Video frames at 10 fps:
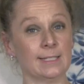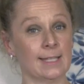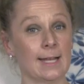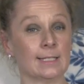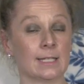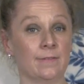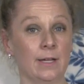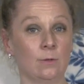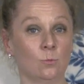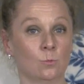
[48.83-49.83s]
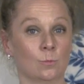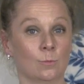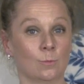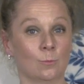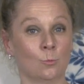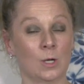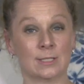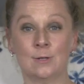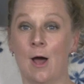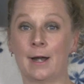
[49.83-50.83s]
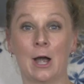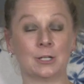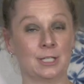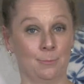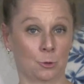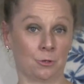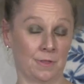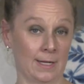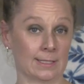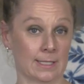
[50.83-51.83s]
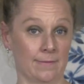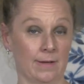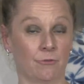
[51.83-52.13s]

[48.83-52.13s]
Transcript: Thanksgiving was not our typical Thanksgiving.